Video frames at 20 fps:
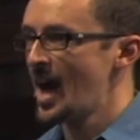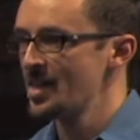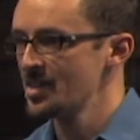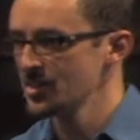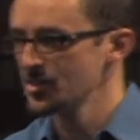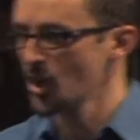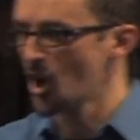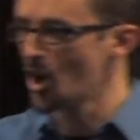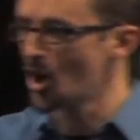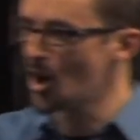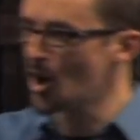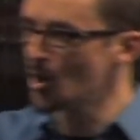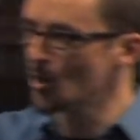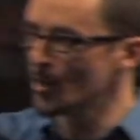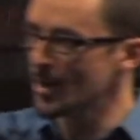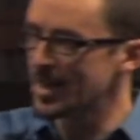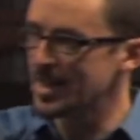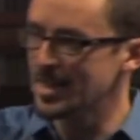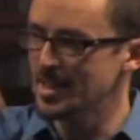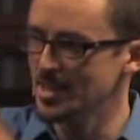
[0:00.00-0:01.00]
I think the
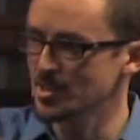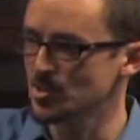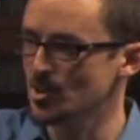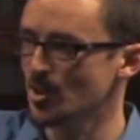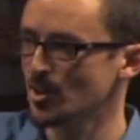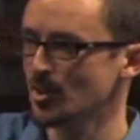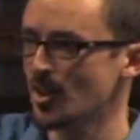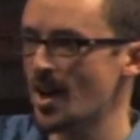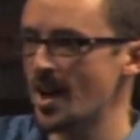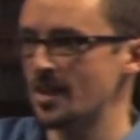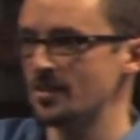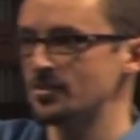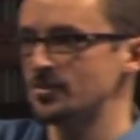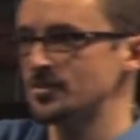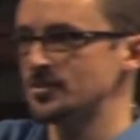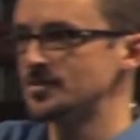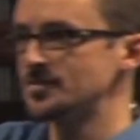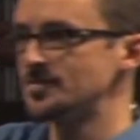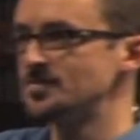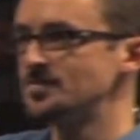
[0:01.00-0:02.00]
hallway is our
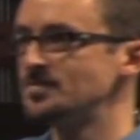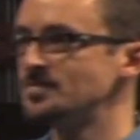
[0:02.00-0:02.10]
life.